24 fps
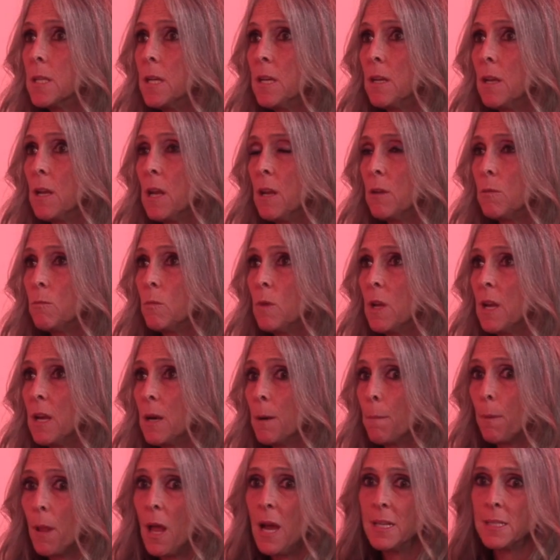it
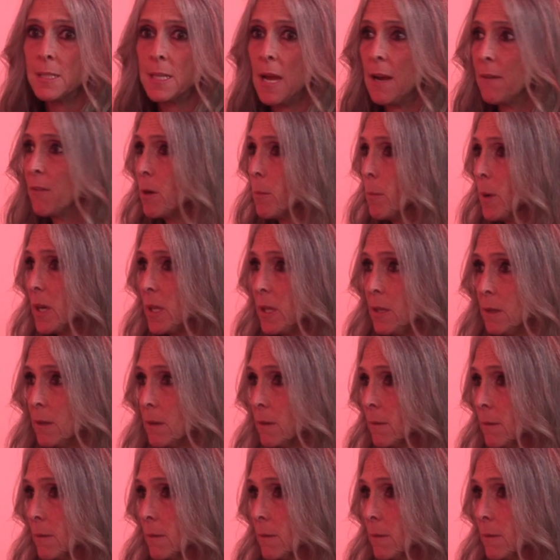applies to everybody.